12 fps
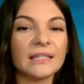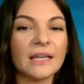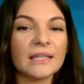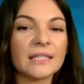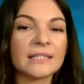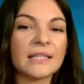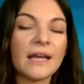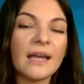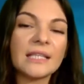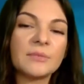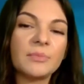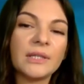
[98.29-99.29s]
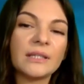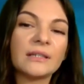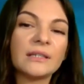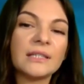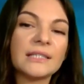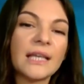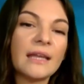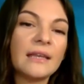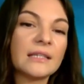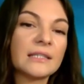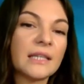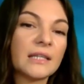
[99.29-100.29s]
SSI has been
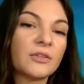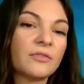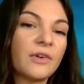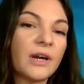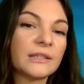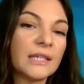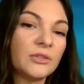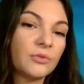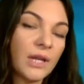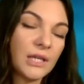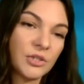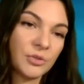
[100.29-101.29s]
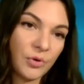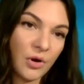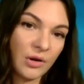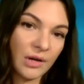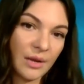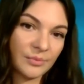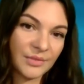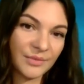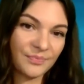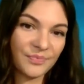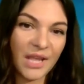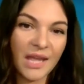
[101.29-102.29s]
designing state-of-art education programs.